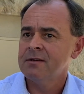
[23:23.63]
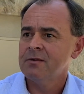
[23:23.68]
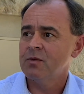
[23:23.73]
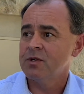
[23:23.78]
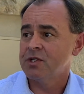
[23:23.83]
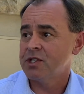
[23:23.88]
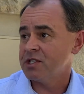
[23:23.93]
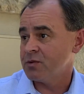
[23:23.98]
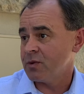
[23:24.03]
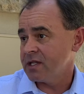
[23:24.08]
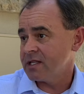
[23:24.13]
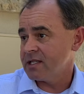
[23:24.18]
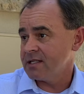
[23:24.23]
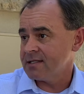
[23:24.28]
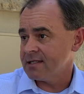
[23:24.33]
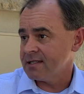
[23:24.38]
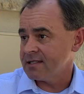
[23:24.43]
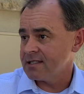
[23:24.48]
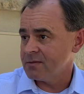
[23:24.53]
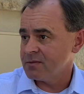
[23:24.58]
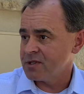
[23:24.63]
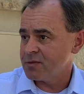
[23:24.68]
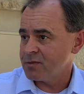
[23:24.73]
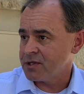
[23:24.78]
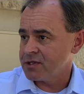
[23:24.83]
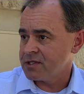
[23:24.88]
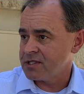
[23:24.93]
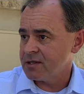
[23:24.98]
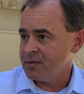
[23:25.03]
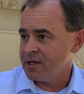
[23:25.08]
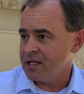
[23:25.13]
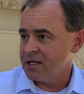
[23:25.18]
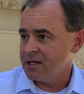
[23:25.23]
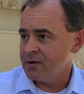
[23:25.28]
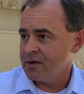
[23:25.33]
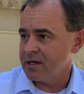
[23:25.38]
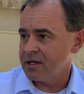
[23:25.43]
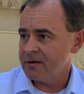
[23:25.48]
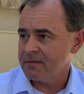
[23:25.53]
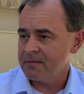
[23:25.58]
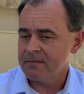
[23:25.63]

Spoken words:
which is what the system's supposed to be doing.